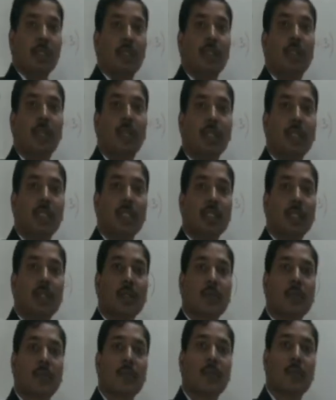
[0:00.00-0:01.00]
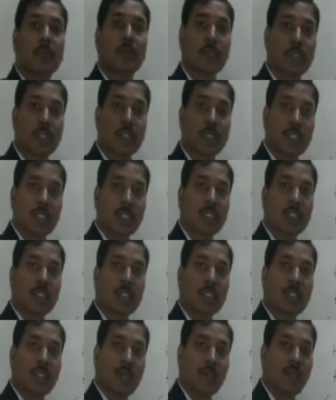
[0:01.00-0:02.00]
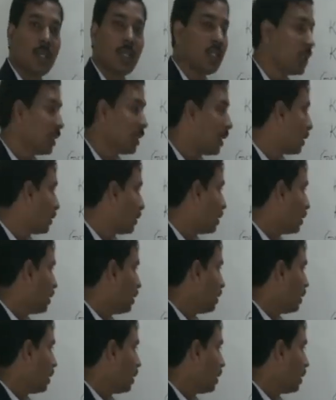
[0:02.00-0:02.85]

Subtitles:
Now in the question it is given that